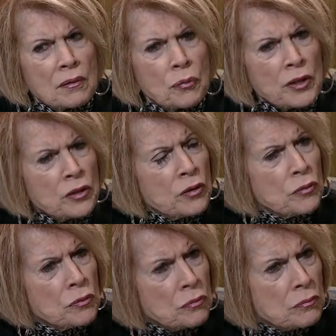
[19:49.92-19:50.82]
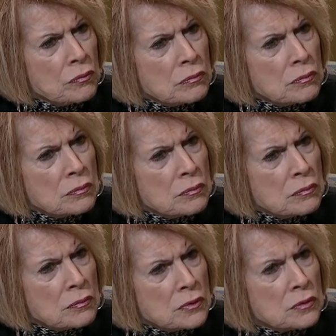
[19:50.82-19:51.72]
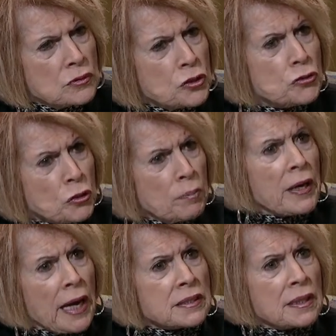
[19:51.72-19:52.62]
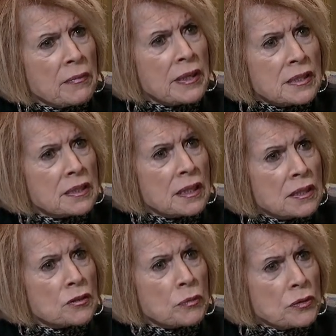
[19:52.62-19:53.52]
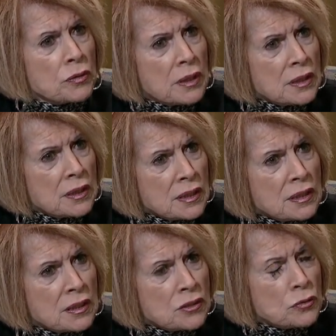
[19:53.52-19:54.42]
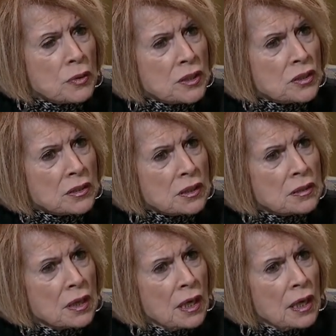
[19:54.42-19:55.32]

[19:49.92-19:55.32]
When you, do you duplicate some of these things when you get into these situations?